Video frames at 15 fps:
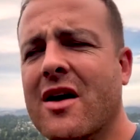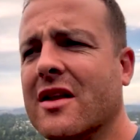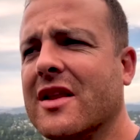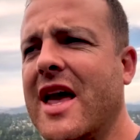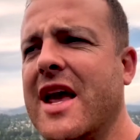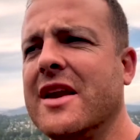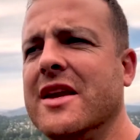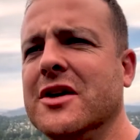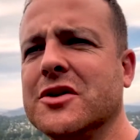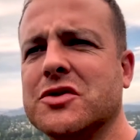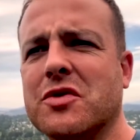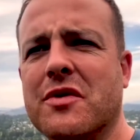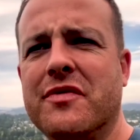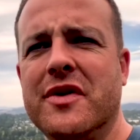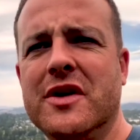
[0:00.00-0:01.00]
Land Deals
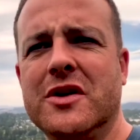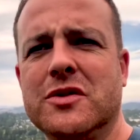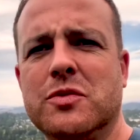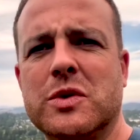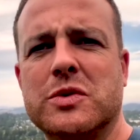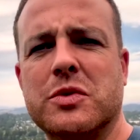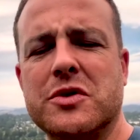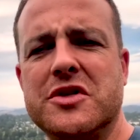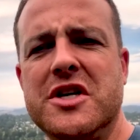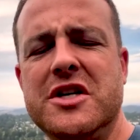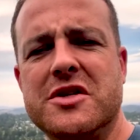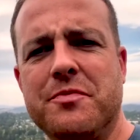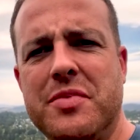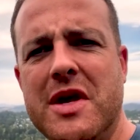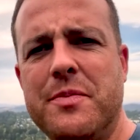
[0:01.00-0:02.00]
Revealed, which we're
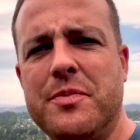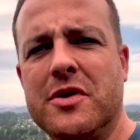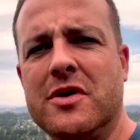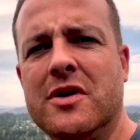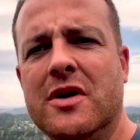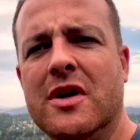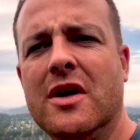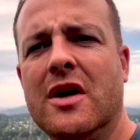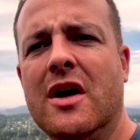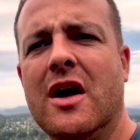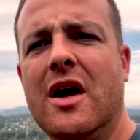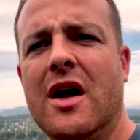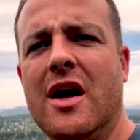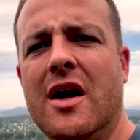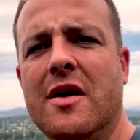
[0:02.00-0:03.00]
teaching people,
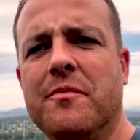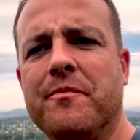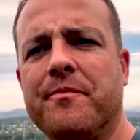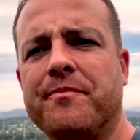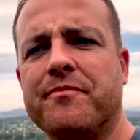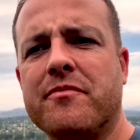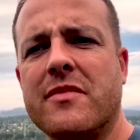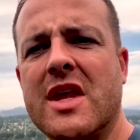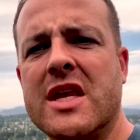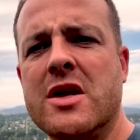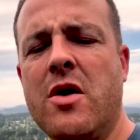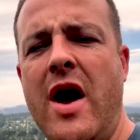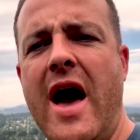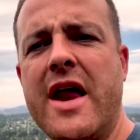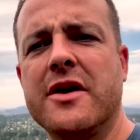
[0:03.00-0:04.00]

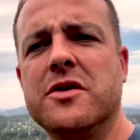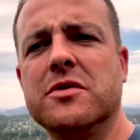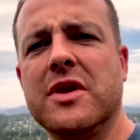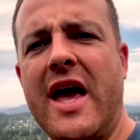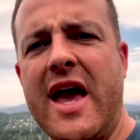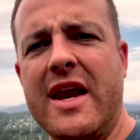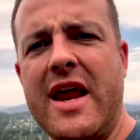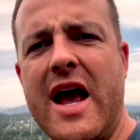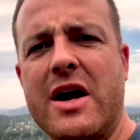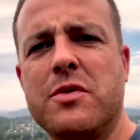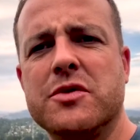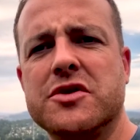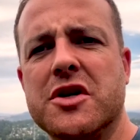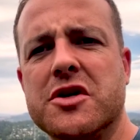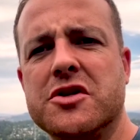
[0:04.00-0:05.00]
how to do land
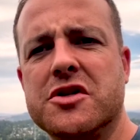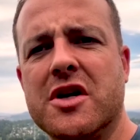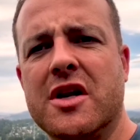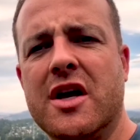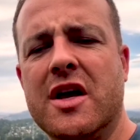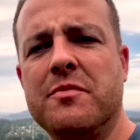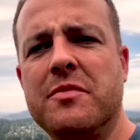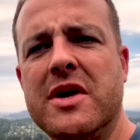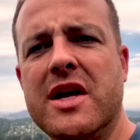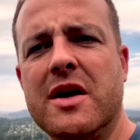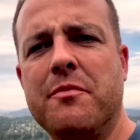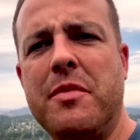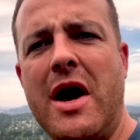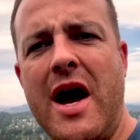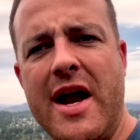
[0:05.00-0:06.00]
acquisition and be a
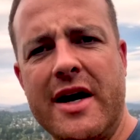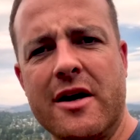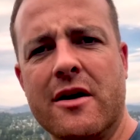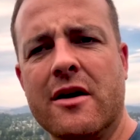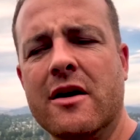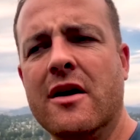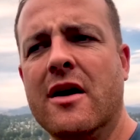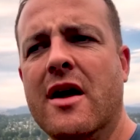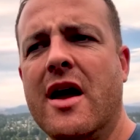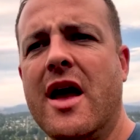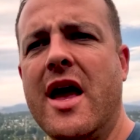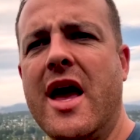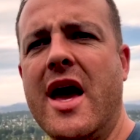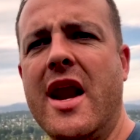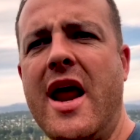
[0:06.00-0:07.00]
buyer,
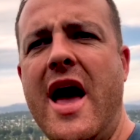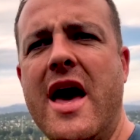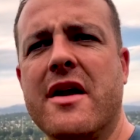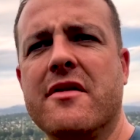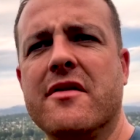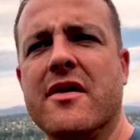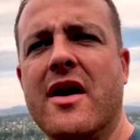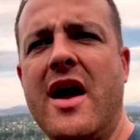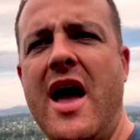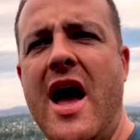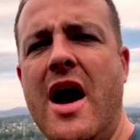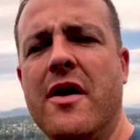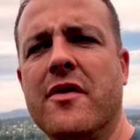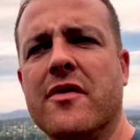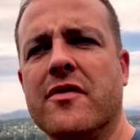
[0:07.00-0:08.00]
and how
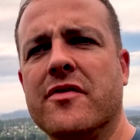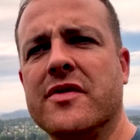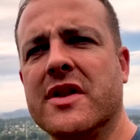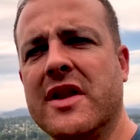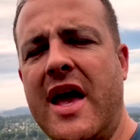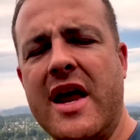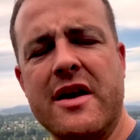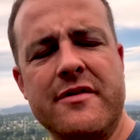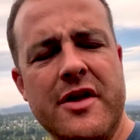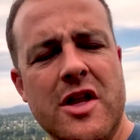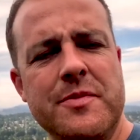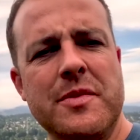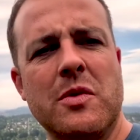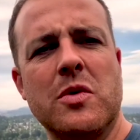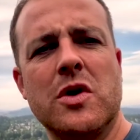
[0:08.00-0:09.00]
the land
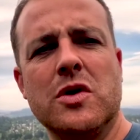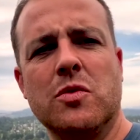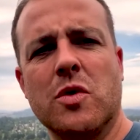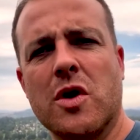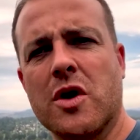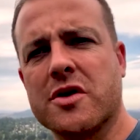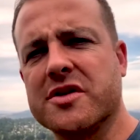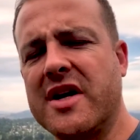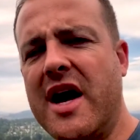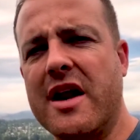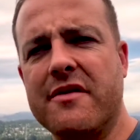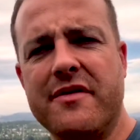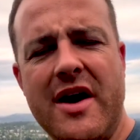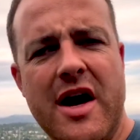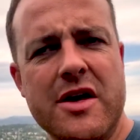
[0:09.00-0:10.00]
development world works and how
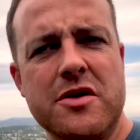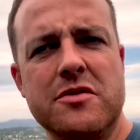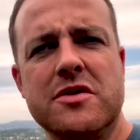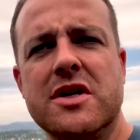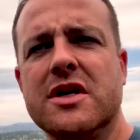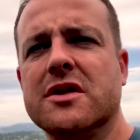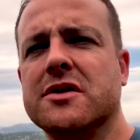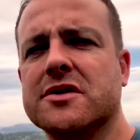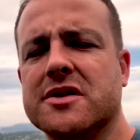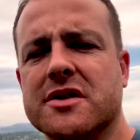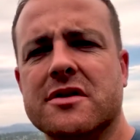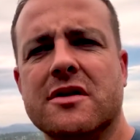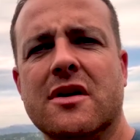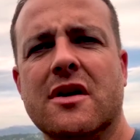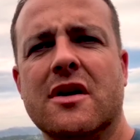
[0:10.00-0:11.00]
to value deals, and